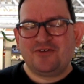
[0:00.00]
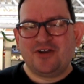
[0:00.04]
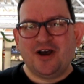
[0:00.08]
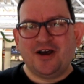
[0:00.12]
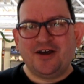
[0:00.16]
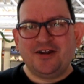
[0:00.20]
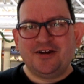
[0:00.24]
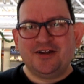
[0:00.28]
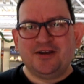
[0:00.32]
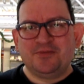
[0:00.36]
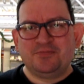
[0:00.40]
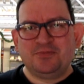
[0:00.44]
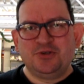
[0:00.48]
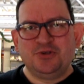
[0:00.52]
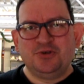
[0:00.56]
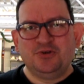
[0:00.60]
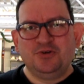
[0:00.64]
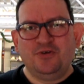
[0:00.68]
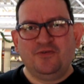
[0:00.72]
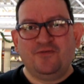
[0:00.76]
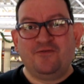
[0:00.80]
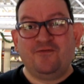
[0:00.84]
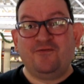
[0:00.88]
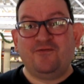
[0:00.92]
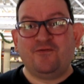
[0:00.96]
gotten up
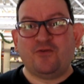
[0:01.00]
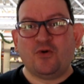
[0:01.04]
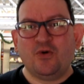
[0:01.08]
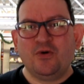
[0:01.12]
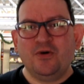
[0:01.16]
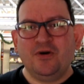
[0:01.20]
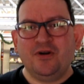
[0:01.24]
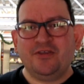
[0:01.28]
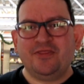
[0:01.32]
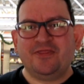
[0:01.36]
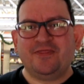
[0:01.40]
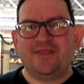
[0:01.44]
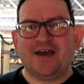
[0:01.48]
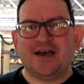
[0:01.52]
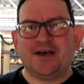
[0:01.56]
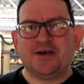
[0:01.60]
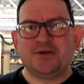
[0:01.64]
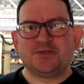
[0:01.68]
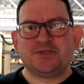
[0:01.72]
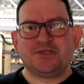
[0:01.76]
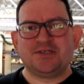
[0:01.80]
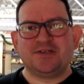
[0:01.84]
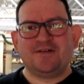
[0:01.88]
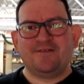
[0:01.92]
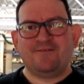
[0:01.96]
to four
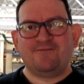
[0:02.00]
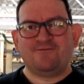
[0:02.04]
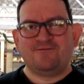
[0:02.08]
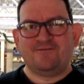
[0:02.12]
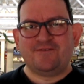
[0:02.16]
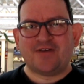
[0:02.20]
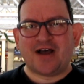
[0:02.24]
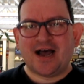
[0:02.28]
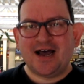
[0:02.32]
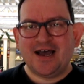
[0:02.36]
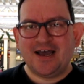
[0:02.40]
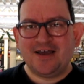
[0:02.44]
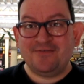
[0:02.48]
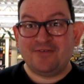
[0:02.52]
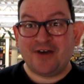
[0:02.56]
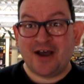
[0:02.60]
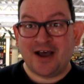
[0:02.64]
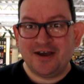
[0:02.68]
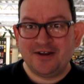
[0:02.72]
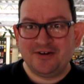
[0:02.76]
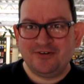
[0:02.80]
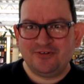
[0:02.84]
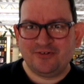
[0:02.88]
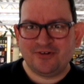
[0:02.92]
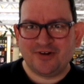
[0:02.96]
thousand five
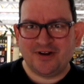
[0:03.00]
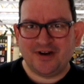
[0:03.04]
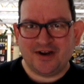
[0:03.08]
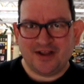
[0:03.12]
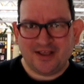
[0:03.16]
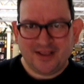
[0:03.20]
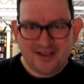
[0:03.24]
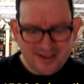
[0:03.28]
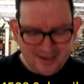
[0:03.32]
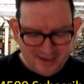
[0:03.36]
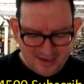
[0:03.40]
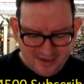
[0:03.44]
hundred.